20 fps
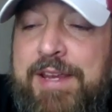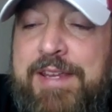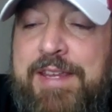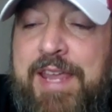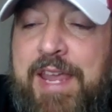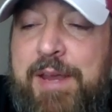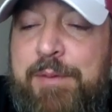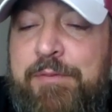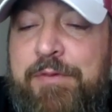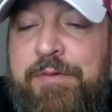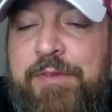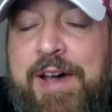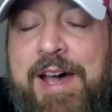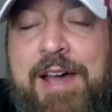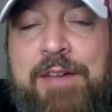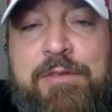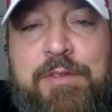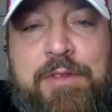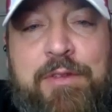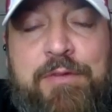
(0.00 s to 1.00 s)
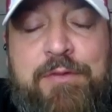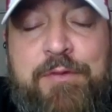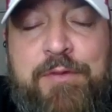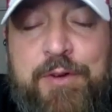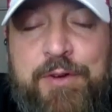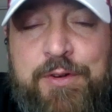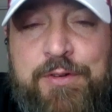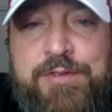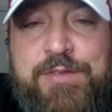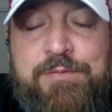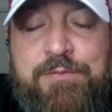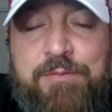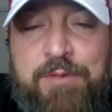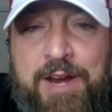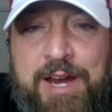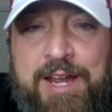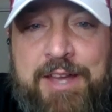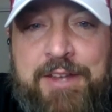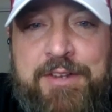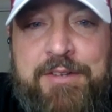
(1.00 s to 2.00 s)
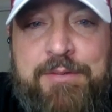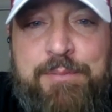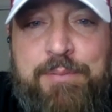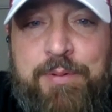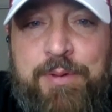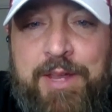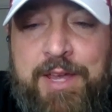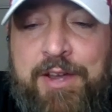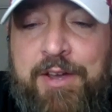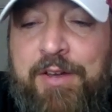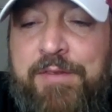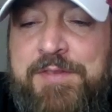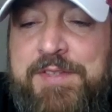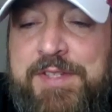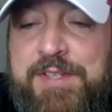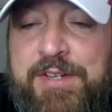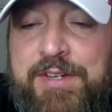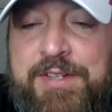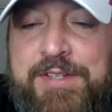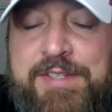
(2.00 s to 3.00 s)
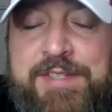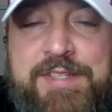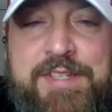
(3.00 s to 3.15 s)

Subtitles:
Game 5 of the first round playoff series.